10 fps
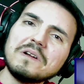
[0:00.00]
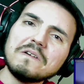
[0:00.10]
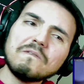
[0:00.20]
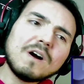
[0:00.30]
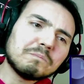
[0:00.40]

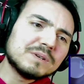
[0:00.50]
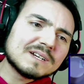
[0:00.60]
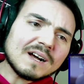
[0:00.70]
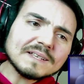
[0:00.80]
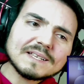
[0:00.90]
Wow,
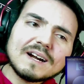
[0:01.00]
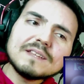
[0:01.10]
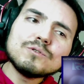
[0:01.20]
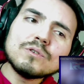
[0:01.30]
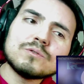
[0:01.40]
because I
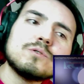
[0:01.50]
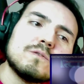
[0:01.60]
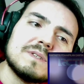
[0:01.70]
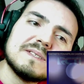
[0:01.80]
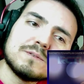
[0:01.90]
don't
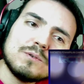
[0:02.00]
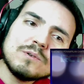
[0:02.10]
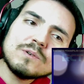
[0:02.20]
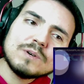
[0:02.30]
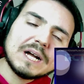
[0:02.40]
know the
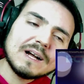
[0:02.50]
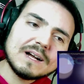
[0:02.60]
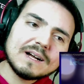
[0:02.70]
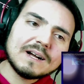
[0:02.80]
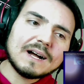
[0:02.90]
song,
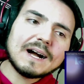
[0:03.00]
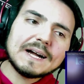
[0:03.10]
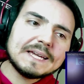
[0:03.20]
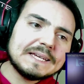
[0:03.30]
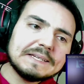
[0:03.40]
uh,
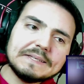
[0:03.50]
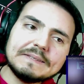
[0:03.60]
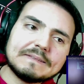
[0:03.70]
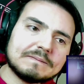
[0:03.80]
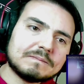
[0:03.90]
I
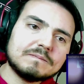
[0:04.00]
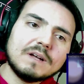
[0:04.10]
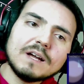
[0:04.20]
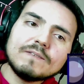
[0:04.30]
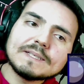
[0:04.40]

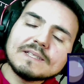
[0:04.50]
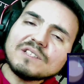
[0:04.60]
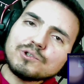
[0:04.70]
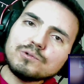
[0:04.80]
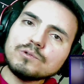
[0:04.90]
I was
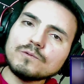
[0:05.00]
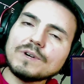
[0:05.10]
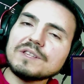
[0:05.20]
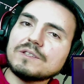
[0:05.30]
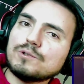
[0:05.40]
not sure
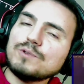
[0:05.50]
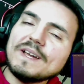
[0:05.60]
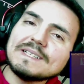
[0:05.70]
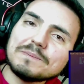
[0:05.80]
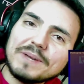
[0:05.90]
what to
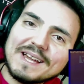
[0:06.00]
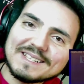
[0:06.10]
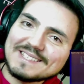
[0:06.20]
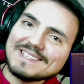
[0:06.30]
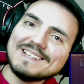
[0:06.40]

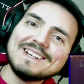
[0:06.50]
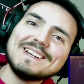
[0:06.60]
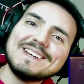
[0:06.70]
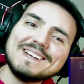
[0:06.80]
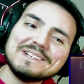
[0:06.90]
expect.
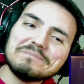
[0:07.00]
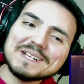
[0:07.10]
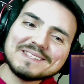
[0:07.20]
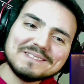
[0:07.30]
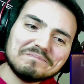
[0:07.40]

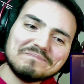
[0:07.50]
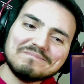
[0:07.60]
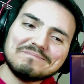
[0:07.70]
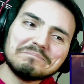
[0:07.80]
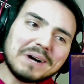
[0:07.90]
But
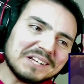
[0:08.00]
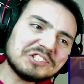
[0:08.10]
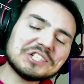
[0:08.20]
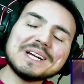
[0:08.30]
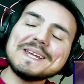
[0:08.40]

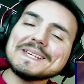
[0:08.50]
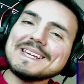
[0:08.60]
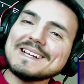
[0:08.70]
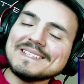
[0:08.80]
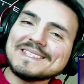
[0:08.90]
Maysha
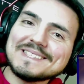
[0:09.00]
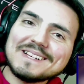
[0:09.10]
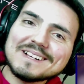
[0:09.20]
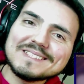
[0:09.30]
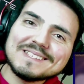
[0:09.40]
again
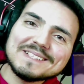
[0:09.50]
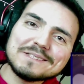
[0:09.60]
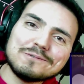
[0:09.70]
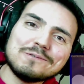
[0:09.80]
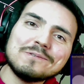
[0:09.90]
started a
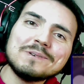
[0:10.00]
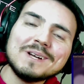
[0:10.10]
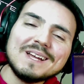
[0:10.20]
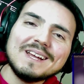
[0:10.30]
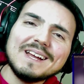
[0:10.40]
song
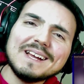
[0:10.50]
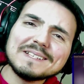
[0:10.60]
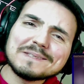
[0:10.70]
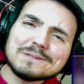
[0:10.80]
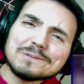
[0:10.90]

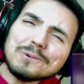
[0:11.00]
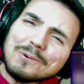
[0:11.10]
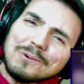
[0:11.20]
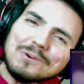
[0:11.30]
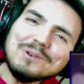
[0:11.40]
as
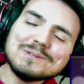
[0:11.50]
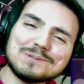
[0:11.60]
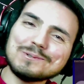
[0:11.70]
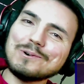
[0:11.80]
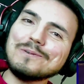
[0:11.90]
so
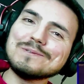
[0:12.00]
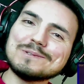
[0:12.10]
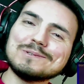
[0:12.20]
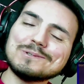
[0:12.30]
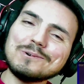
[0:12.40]
soft,
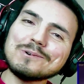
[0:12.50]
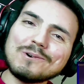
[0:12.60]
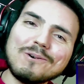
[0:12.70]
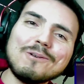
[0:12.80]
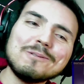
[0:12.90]
so
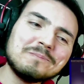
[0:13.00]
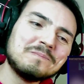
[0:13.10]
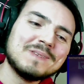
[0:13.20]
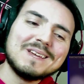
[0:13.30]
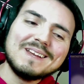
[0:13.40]
calm
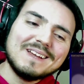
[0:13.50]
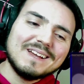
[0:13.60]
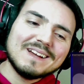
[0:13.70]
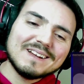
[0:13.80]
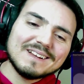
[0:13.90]

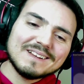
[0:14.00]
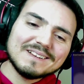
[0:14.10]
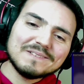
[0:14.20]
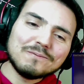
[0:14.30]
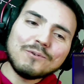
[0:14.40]

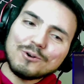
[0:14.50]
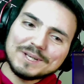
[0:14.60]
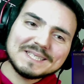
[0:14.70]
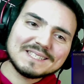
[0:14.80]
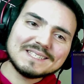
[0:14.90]
uh,
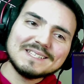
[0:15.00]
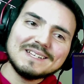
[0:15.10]
voice.